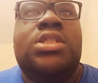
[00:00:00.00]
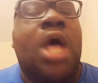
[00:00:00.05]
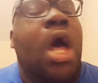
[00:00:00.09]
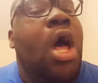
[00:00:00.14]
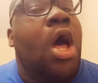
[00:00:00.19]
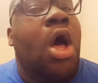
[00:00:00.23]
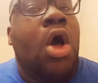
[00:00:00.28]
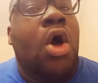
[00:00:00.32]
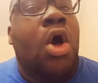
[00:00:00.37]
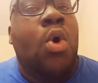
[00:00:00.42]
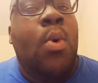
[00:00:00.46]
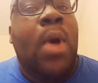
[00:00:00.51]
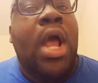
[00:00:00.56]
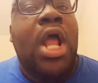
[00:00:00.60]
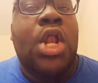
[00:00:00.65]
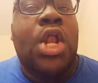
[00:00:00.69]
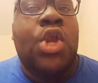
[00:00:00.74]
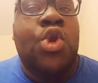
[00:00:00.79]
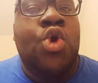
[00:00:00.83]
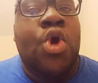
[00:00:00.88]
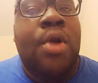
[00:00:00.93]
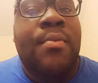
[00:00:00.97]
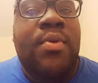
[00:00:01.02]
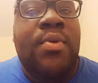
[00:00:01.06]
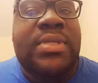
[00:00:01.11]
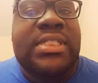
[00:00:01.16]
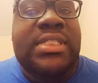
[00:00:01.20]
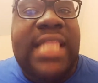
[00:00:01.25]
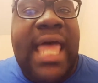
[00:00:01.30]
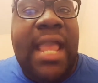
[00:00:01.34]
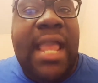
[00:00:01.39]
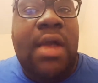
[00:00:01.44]
So
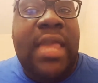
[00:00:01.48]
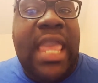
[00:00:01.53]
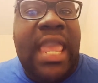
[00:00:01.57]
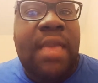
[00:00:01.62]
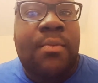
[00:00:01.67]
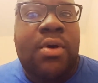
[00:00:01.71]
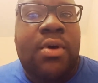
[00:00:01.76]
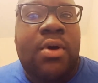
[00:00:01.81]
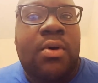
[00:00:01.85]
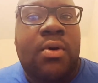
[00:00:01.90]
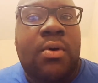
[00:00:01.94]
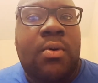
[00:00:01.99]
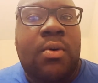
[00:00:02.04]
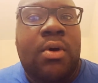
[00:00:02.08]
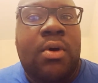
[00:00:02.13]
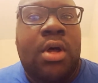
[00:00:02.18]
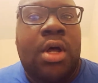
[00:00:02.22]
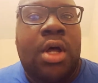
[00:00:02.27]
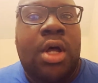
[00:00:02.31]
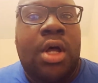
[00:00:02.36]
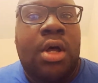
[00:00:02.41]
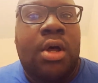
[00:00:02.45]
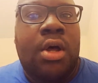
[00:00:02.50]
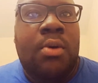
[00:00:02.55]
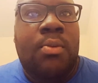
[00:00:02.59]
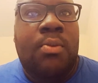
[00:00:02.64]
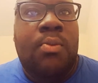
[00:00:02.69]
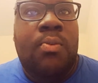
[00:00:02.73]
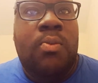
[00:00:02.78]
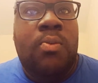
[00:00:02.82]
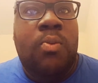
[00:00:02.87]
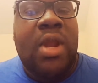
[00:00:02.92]
Norman was like, okay,
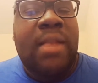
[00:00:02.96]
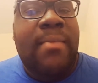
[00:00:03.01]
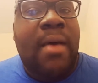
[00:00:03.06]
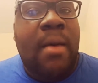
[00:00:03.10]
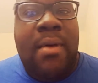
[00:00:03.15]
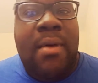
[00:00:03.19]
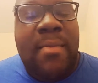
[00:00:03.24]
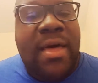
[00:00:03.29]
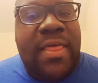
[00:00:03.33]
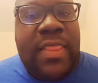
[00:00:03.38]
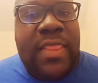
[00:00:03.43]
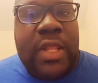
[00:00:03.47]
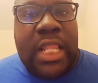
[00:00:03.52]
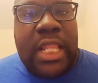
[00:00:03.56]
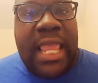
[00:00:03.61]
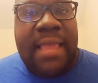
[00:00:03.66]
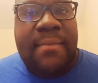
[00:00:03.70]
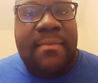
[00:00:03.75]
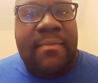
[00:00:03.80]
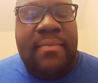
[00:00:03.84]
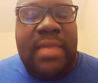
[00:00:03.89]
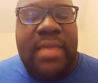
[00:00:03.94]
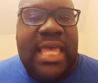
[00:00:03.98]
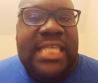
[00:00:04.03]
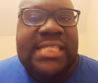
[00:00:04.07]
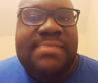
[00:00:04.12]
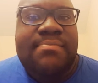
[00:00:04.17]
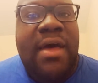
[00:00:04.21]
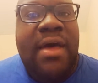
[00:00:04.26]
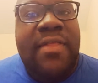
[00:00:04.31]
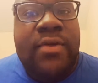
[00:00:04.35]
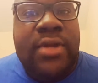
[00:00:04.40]
well, what about my mother? Like,
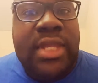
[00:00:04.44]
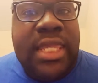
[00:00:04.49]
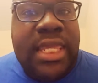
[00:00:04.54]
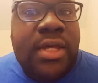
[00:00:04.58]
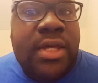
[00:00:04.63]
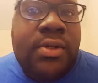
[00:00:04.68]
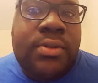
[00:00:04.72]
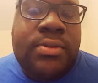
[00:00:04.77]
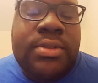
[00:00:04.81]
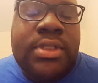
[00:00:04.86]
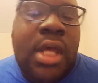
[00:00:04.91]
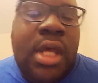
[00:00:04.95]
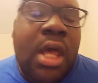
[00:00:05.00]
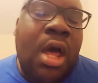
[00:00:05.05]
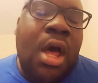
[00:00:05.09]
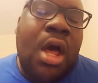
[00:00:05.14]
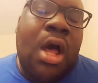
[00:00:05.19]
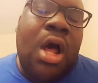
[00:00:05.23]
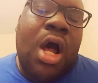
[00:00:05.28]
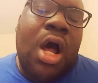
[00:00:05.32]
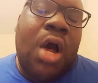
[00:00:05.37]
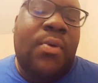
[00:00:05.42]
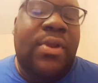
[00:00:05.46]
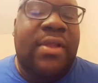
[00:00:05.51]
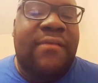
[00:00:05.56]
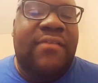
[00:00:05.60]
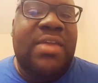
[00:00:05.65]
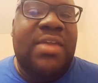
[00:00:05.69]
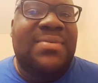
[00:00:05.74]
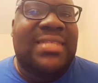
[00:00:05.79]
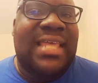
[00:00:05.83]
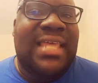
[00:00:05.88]
has mother killed or
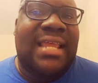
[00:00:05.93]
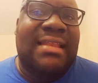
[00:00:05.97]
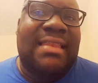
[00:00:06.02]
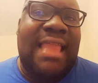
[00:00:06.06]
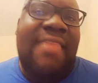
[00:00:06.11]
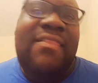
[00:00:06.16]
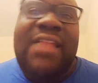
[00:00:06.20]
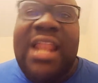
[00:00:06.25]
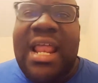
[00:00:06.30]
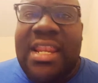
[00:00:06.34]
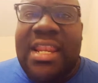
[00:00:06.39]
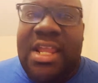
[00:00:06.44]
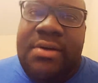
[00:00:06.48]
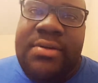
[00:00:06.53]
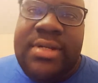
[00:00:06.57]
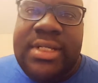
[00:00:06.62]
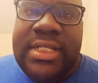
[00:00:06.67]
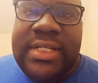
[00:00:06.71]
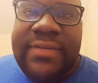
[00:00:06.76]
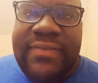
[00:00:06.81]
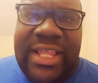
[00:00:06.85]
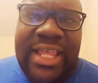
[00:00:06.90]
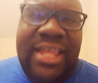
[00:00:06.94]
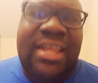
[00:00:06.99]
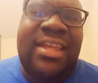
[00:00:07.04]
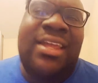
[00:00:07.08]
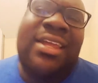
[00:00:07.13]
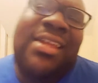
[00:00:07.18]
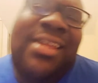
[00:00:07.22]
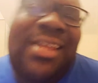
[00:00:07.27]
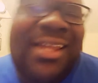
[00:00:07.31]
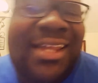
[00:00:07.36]
whatever? He was like, not that I know of.
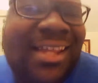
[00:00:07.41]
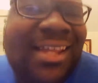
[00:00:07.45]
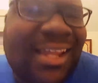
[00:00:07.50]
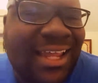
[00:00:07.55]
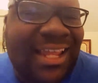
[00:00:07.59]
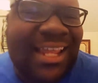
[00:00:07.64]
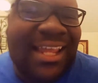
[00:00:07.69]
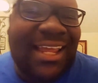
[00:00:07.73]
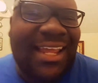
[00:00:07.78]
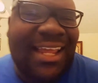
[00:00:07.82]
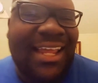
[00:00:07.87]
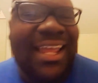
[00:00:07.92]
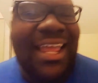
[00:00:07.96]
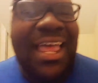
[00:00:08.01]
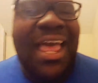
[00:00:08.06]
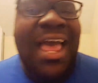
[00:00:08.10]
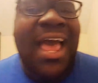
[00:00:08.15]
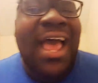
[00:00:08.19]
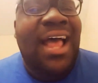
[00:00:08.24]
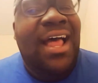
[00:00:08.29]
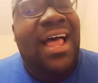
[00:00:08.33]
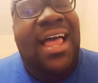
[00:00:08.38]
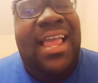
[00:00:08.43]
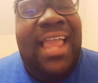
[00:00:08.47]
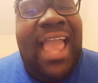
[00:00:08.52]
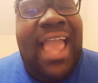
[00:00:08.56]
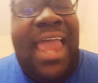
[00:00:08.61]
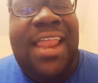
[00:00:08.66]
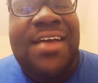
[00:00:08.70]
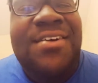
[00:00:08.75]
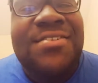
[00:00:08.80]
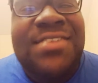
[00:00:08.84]
Like,
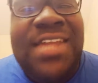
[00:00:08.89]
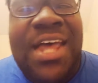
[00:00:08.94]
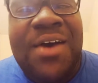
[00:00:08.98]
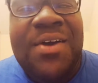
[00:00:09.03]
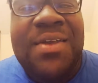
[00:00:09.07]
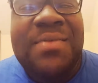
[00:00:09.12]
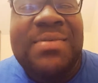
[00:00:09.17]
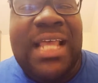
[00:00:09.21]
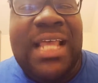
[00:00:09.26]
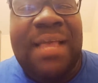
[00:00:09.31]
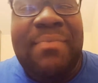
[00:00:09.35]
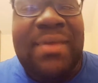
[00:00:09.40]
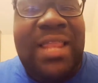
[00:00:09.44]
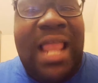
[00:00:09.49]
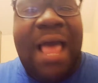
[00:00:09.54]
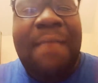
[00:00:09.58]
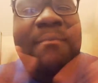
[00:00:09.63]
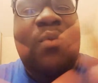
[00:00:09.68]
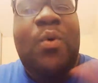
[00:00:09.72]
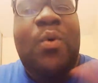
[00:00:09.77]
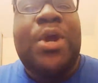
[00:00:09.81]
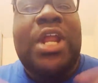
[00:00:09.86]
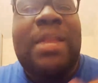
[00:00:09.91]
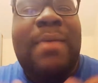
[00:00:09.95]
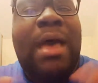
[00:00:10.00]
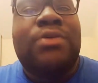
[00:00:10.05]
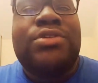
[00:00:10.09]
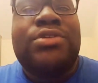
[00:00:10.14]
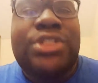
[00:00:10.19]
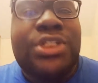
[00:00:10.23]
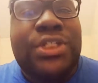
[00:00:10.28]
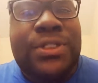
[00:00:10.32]
like I don't know. He was like, but I'm worried
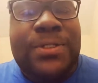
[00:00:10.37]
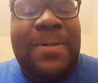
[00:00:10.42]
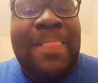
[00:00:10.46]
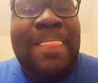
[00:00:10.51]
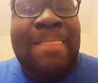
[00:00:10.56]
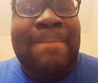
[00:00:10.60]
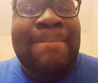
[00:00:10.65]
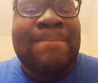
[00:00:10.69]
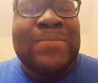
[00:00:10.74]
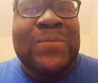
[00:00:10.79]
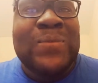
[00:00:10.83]
about you.